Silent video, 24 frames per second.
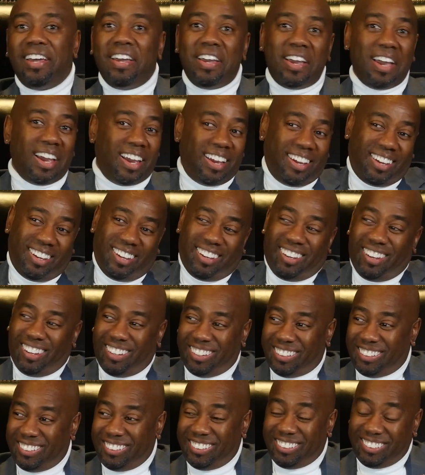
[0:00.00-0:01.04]
Yo, he
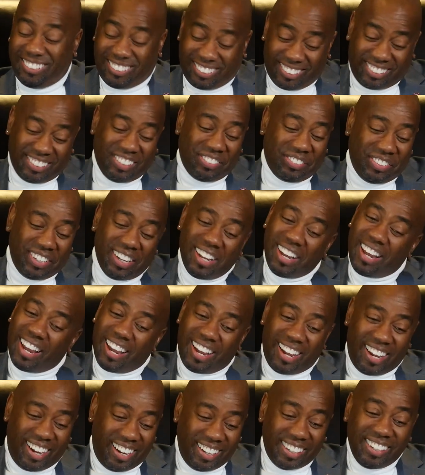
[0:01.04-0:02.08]
bleached
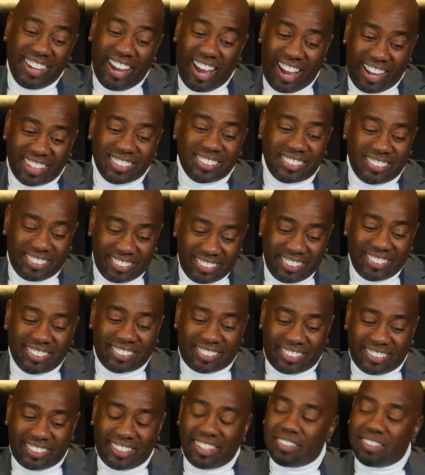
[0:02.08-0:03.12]
it. He